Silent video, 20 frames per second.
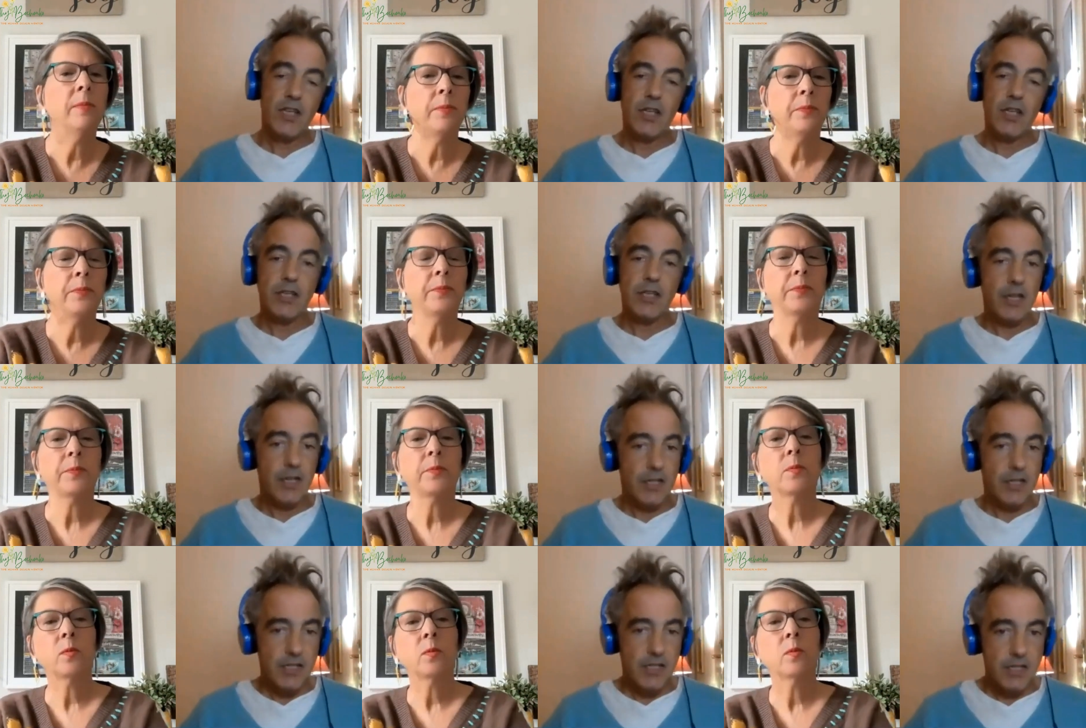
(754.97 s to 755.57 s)
Speaker 1: that
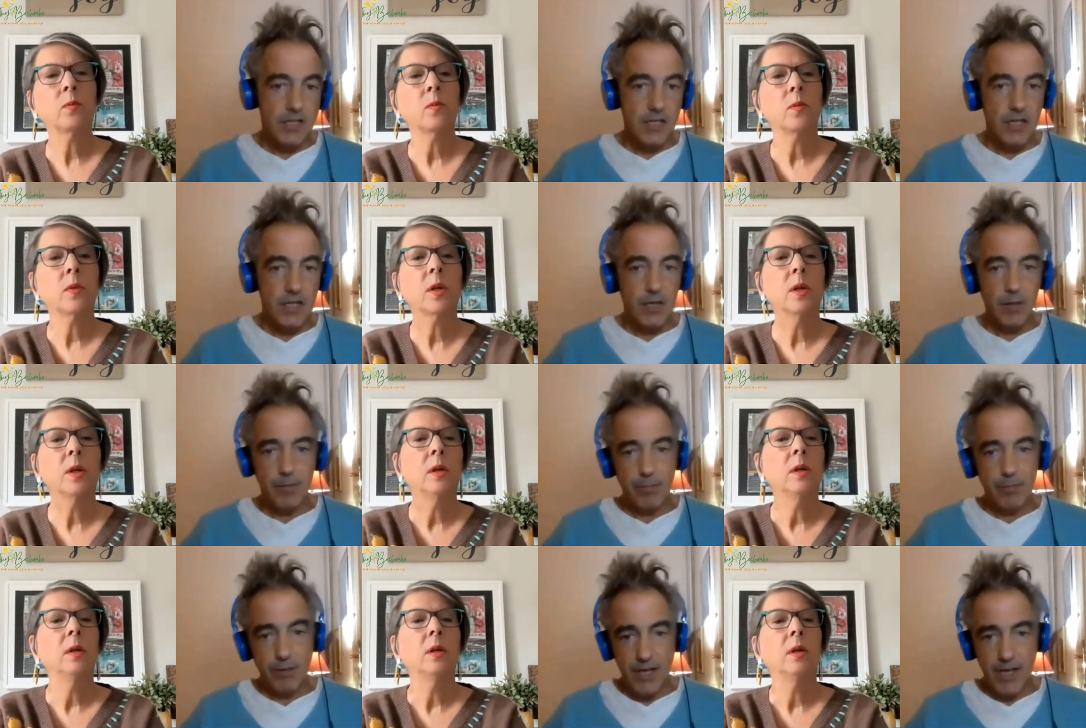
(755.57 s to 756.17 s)
it's a
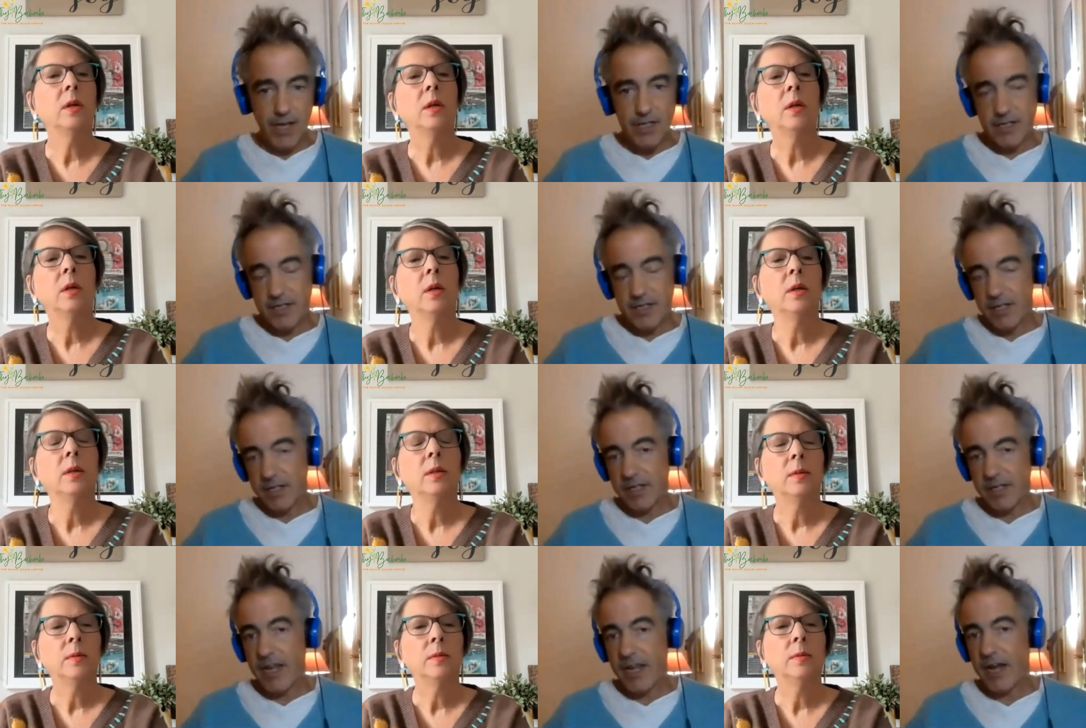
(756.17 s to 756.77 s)
place
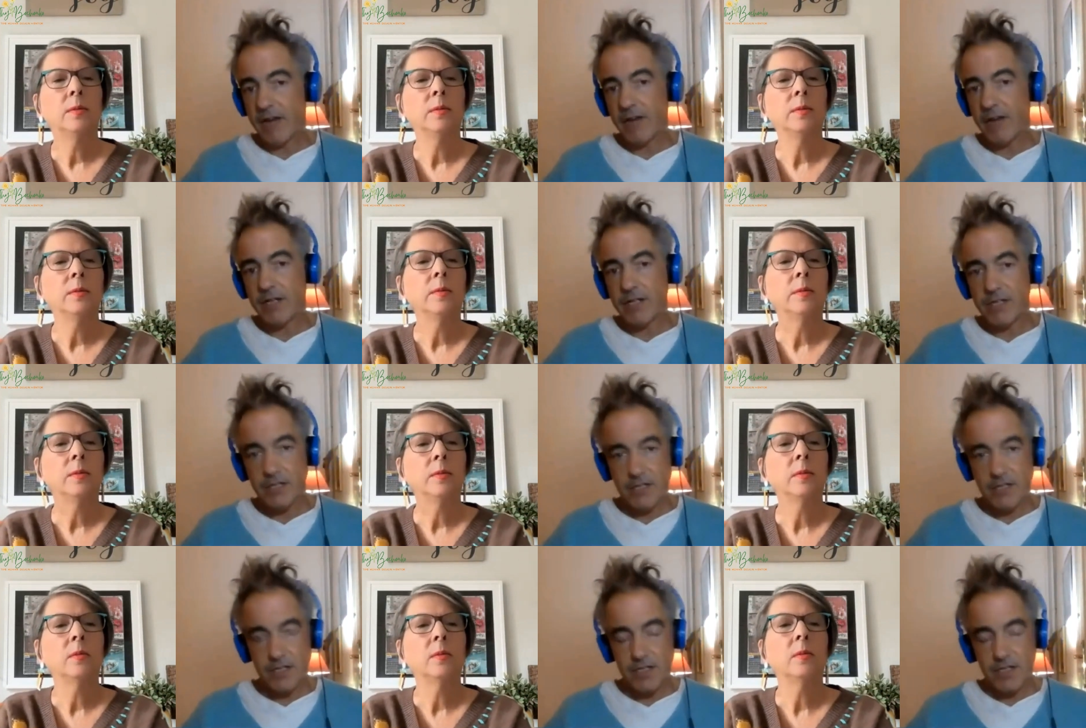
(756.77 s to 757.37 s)
that
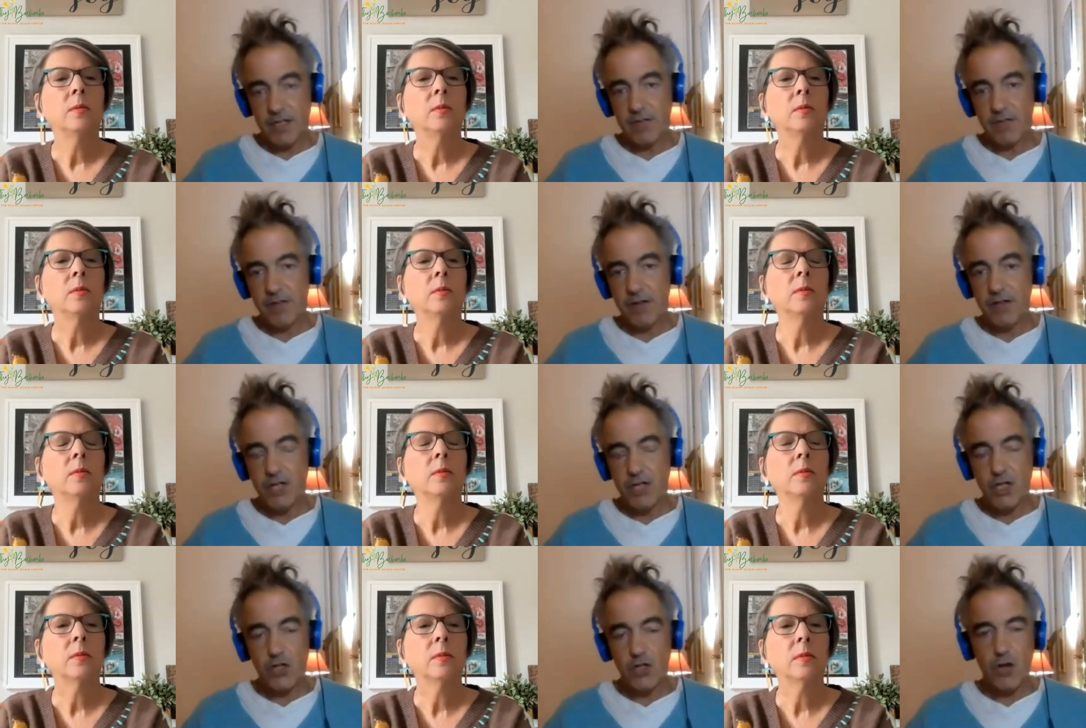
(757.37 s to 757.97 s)
carries a very
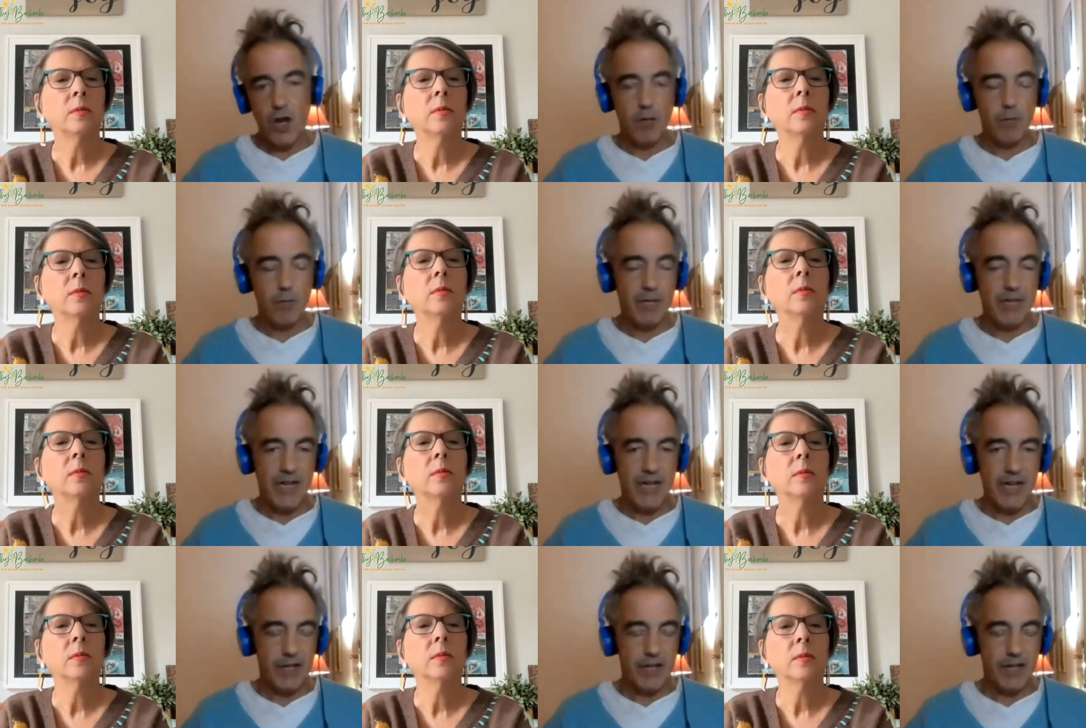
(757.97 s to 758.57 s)
strong
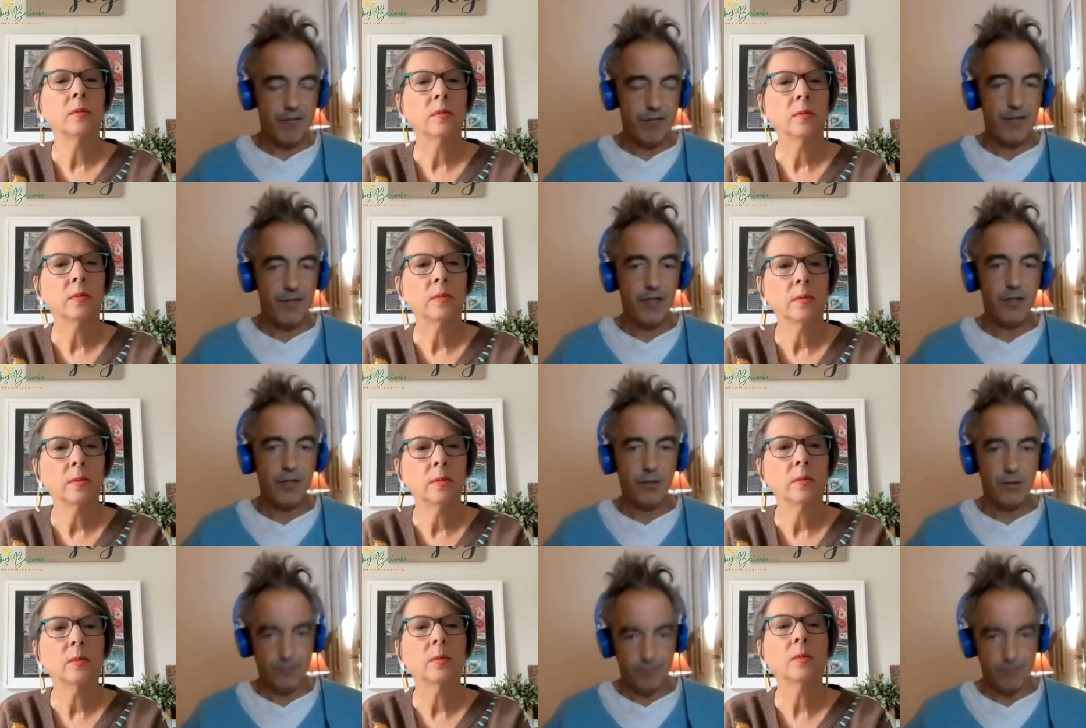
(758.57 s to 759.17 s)
magnetic
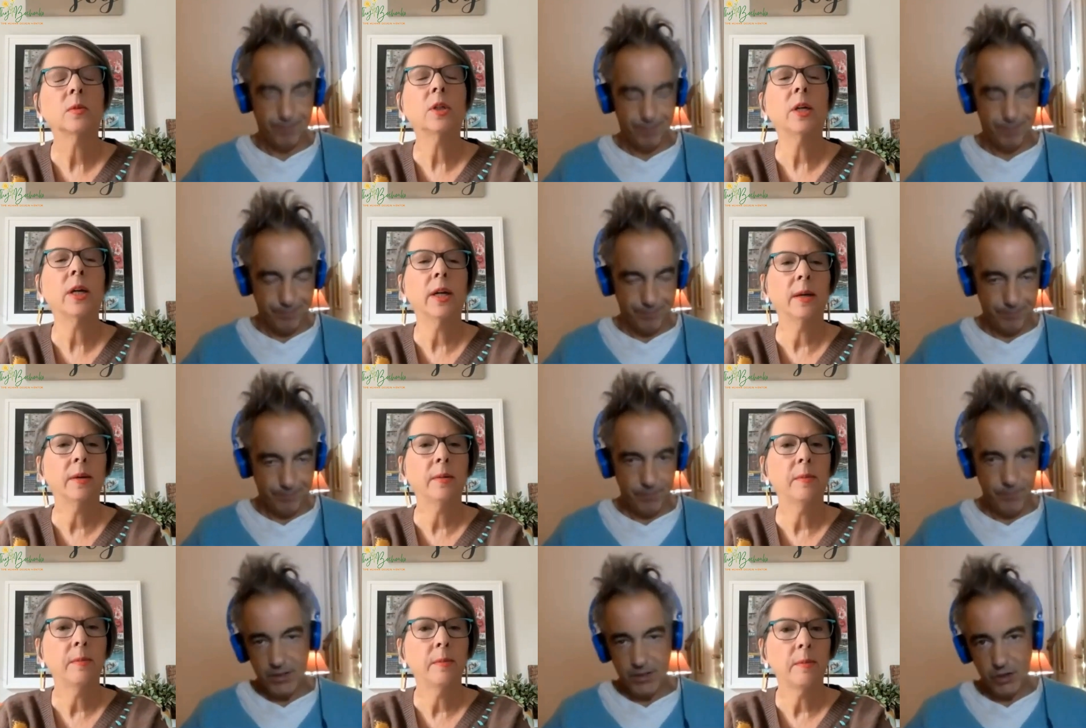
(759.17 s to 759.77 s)
field,
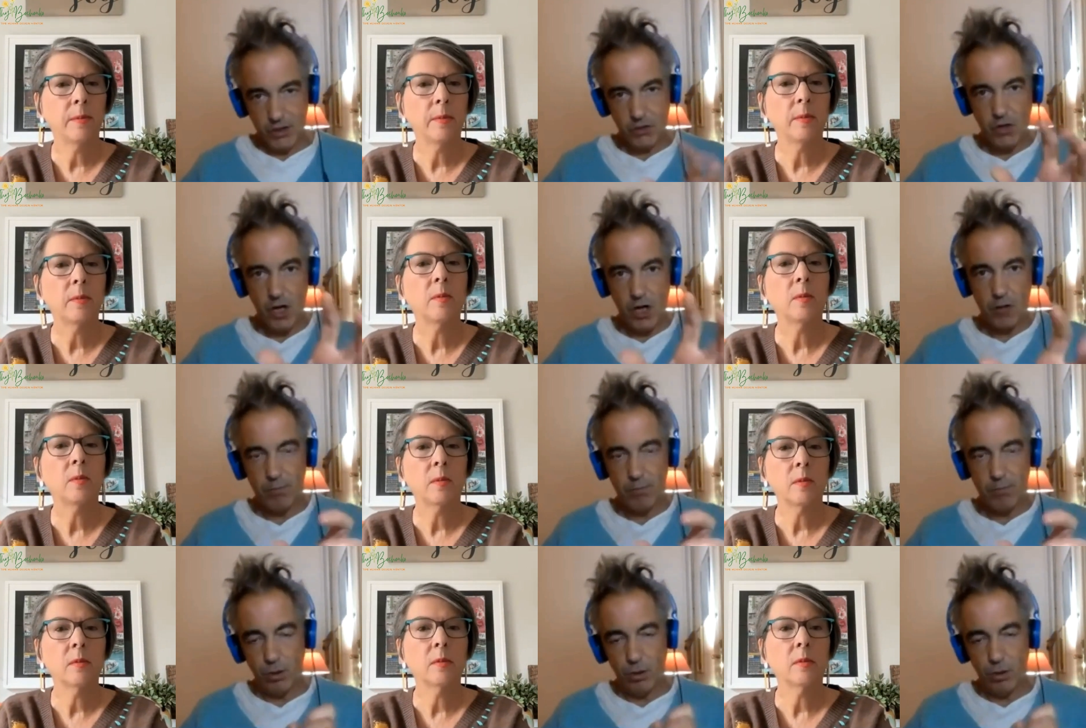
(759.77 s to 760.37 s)
okay. very
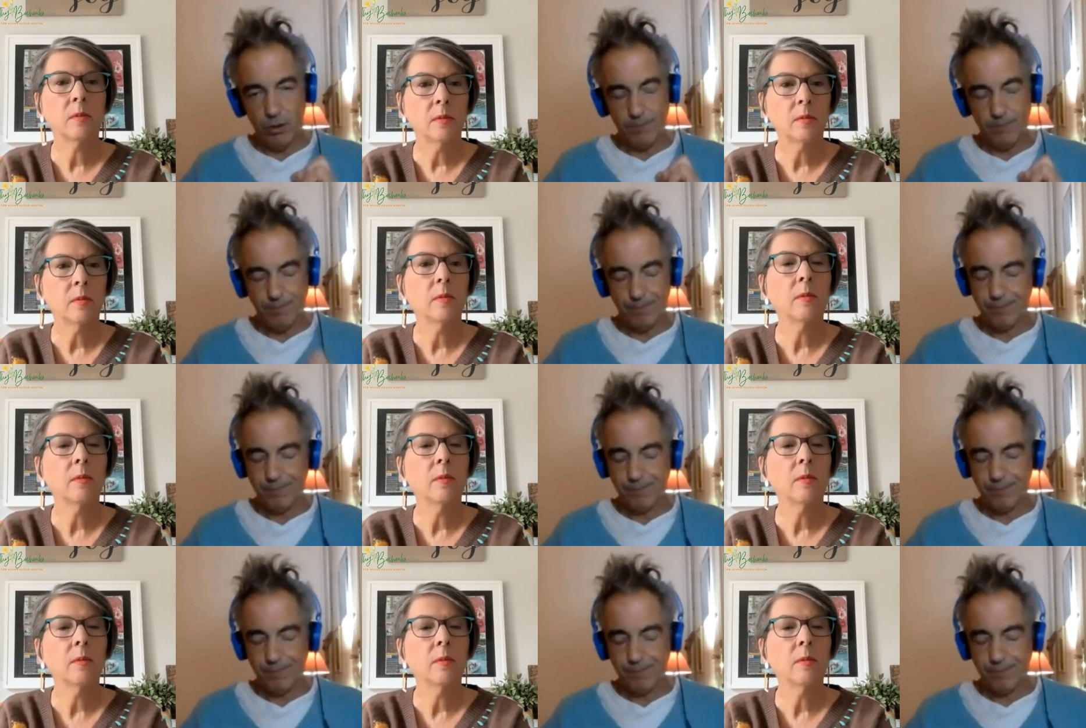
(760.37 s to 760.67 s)
strong pull